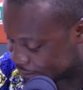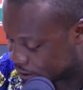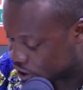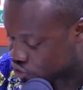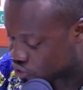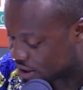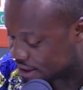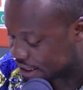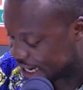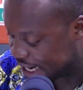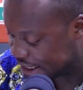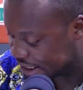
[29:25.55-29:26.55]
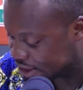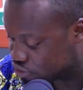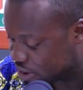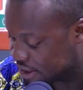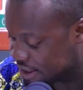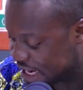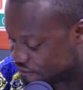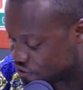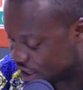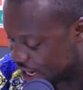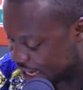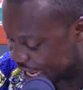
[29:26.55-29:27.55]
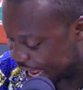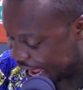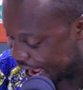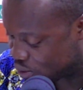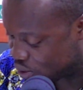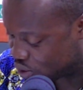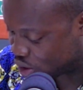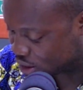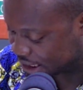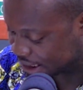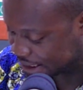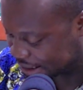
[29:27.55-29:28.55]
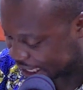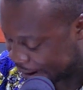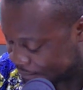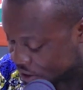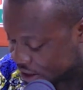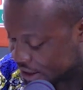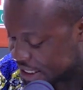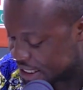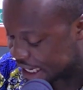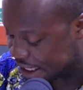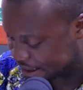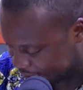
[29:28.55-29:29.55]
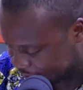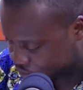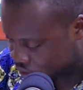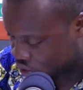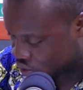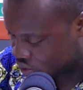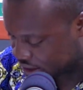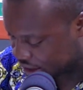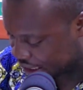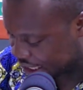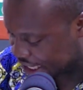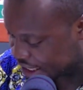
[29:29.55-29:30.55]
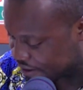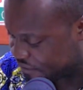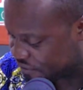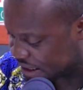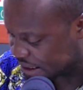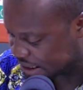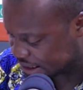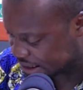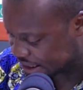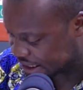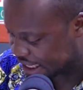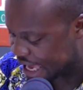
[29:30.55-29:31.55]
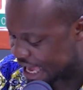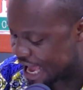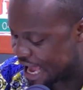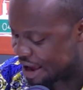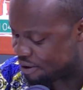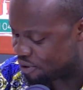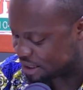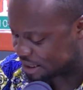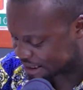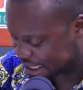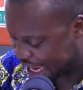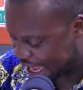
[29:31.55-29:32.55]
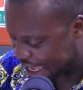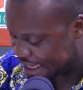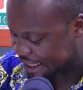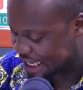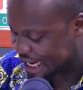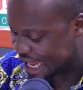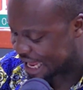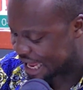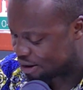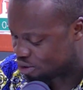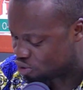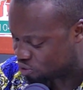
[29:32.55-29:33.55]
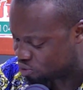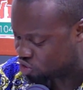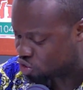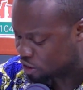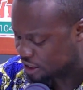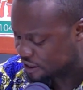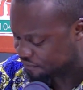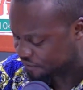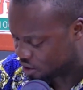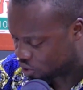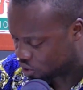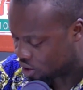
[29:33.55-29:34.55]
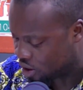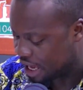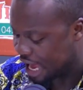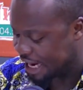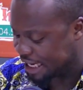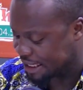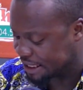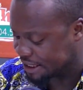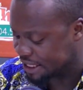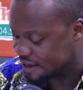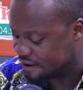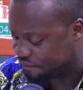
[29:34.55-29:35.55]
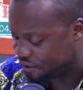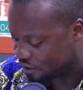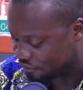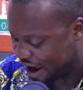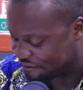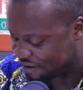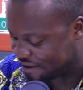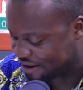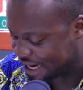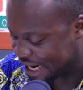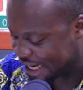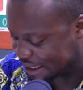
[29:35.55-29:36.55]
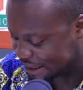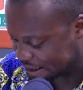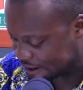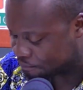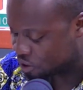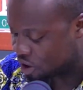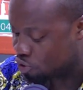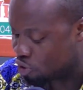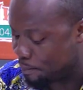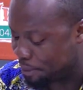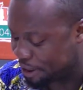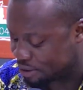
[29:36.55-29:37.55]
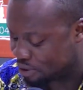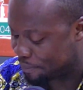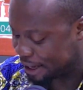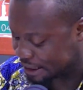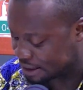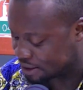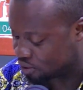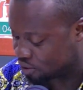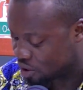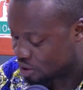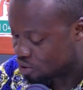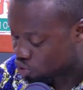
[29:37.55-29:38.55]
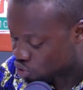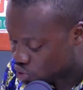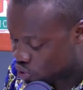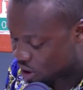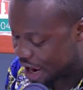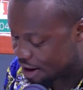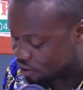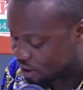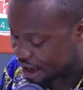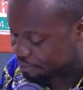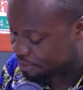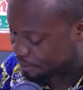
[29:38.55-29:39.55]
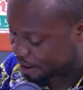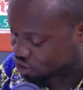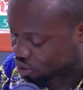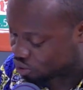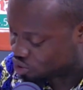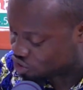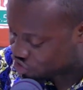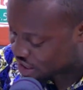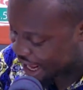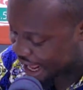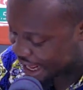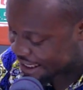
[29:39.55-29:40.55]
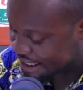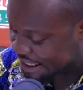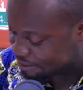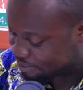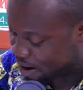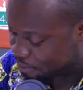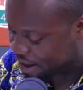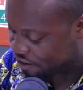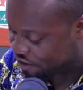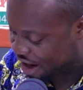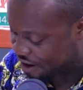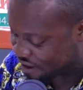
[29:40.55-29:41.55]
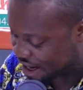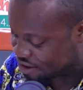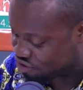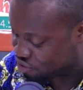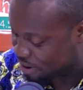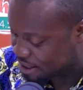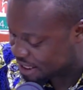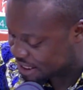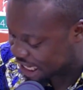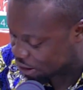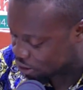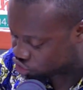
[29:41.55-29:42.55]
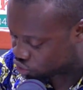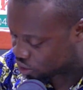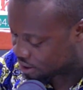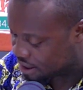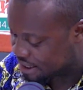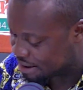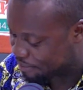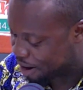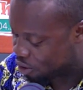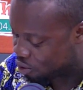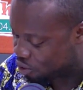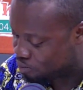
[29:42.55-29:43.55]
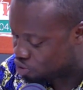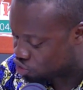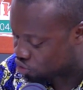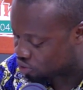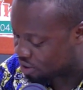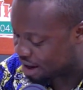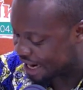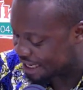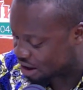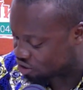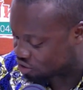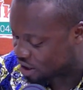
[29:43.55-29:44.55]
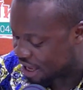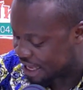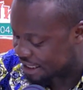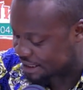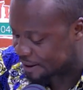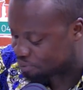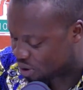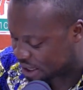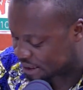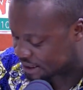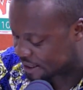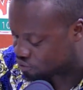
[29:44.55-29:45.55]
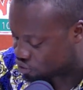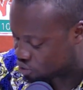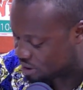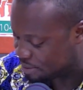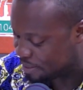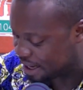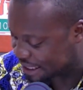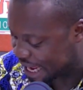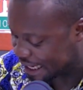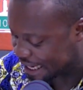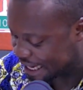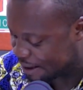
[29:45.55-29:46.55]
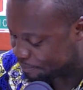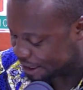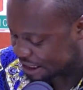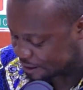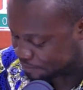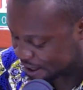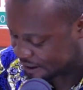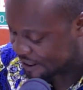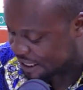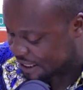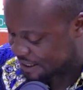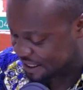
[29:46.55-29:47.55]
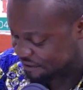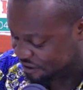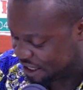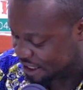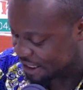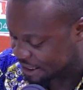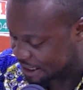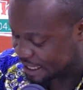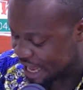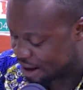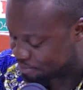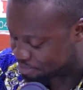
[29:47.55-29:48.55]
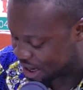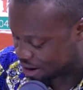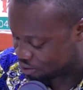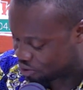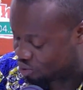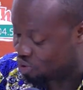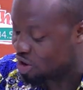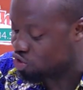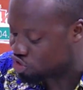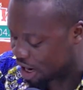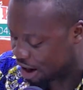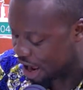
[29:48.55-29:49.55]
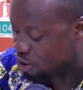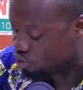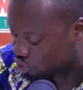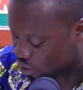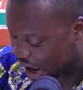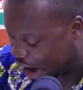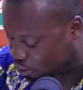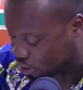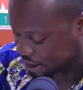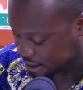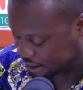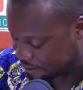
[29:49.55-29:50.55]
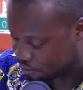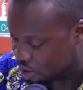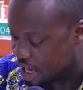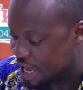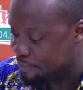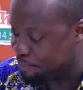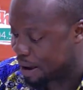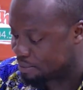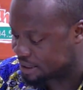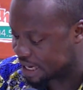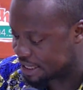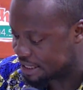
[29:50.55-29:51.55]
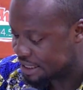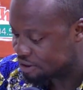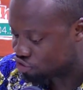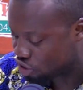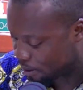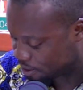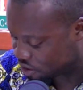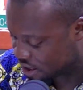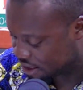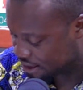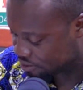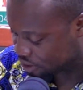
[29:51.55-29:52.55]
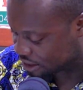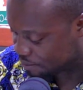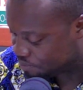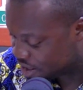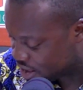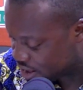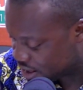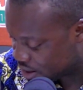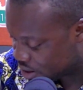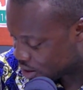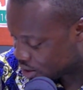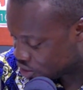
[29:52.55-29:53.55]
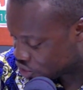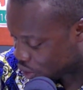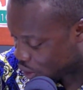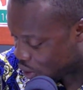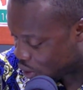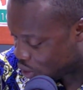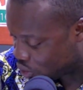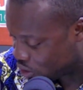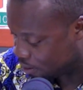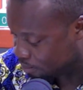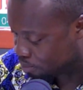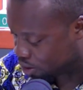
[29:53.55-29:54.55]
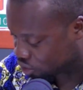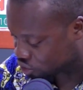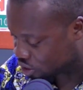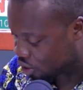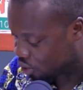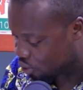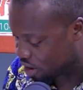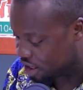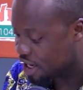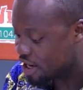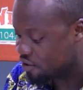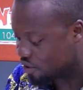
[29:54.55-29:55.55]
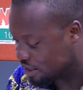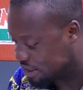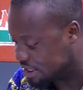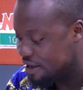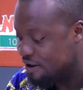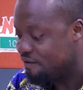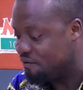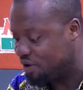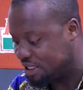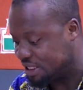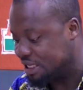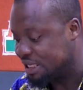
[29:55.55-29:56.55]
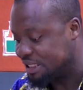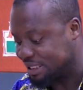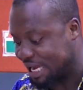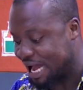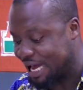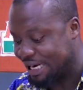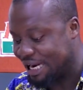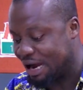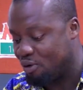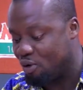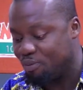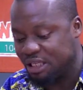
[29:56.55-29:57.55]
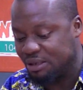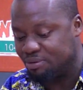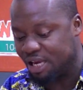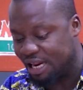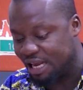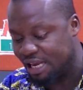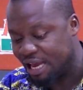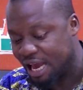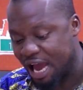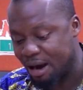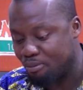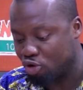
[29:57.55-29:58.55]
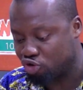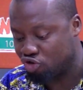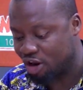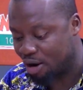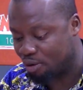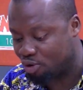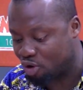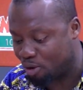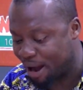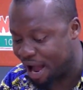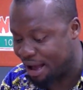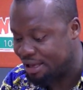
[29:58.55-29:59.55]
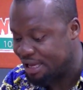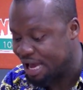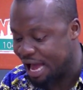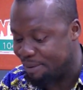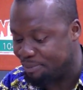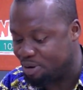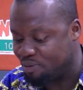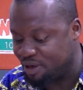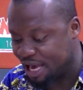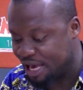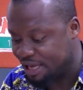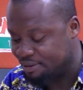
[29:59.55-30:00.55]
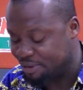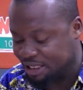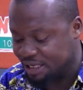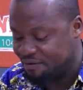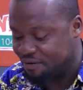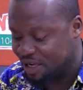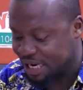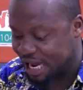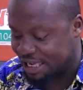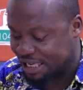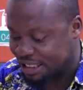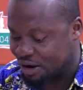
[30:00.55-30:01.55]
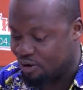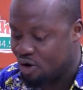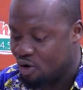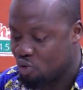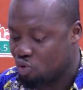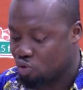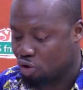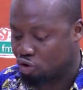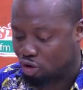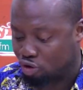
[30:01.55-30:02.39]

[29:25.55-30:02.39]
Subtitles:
28 ni 29 July ya e wo culture center ni nyane se wo de 50 cedis register na tuition fee no and as a training fee no 500 Ghana cedi no apekwa pakete no cool eno na mepacho utia ye be ma pen driver dwuma di ni na wo so ye be ma home books handout step 1 step 2 ye be ma tag any participant certificate che se ampa wo sua ehunu akotete mu pem san job training o se be your own boss with creativity. Sa na obi ntimi ye dey e mo so je o yo ba a pe wi ye mentre fi sa yesa ukuno toto